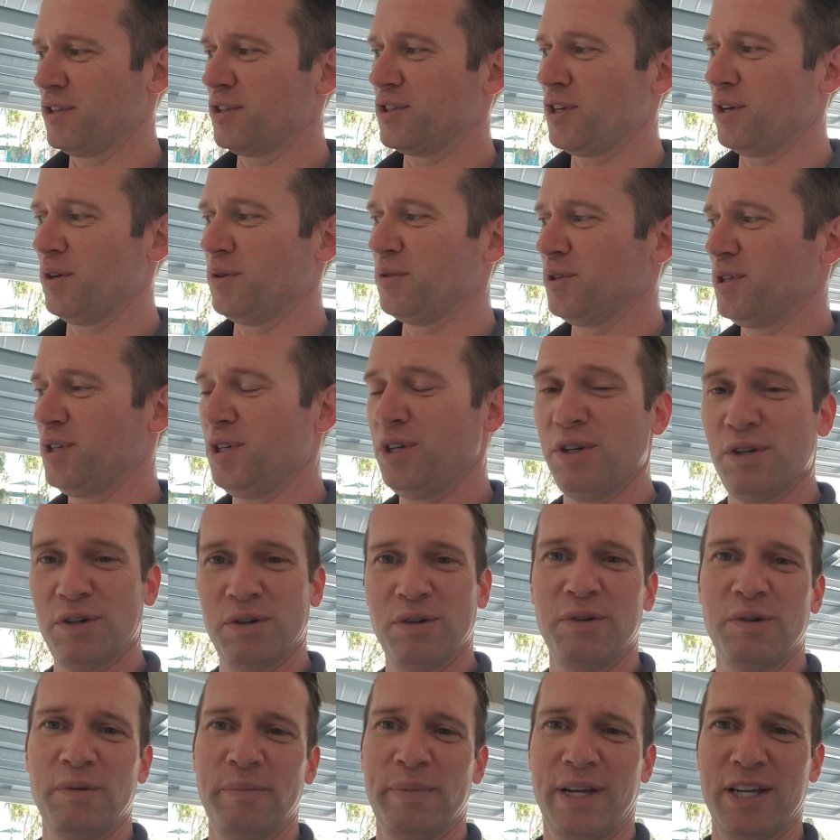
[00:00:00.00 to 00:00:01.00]
zone
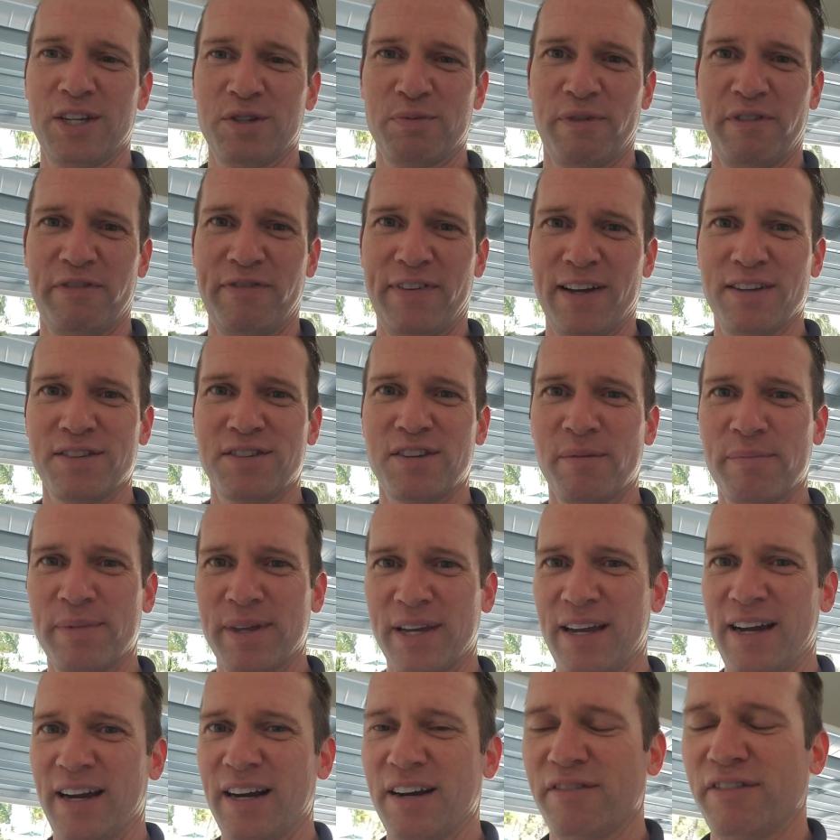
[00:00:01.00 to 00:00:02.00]
2 because we found
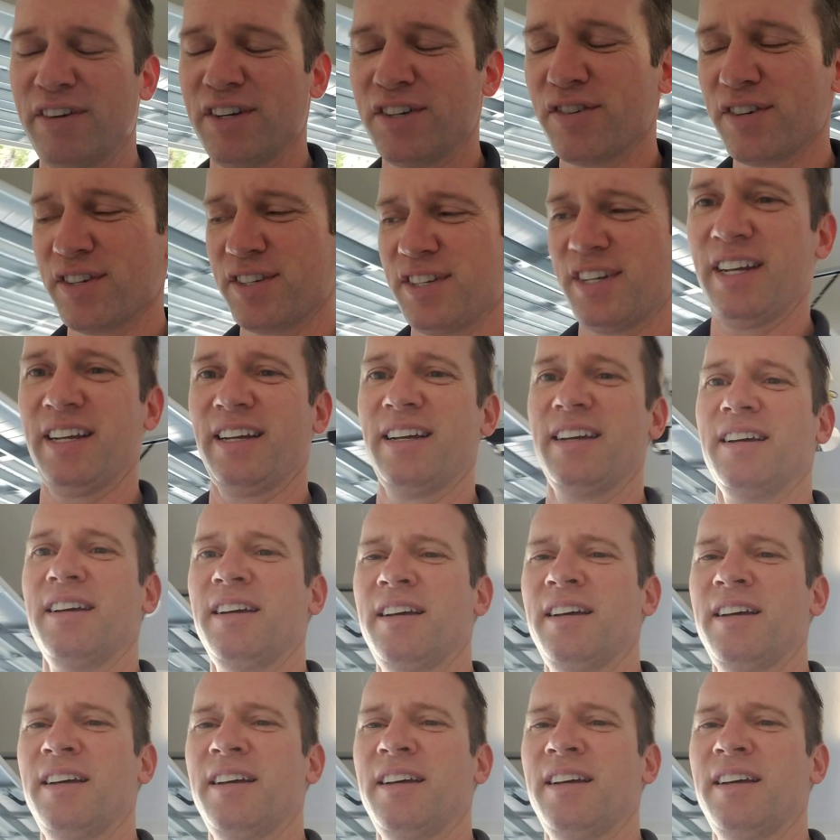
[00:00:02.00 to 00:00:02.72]
something kind of interesting.